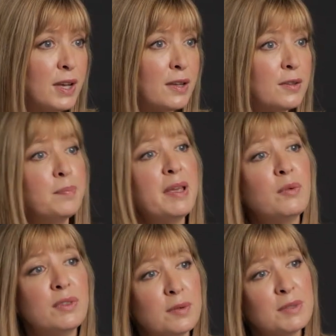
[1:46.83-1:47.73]
speak
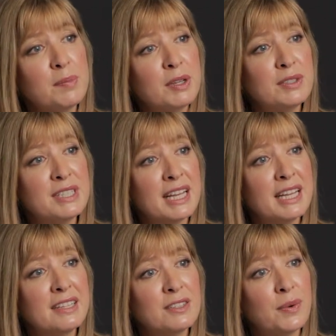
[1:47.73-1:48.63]
with some typical
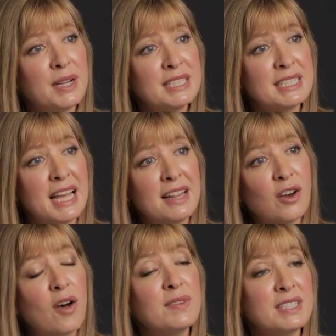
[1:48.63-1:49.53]
delegates to understand the
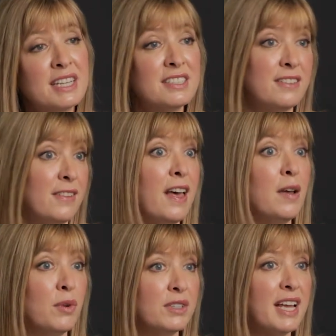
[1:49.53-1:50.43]
conversations they
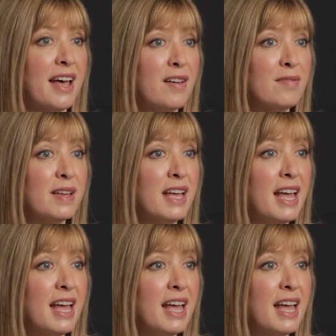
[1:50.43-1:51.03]
want to have,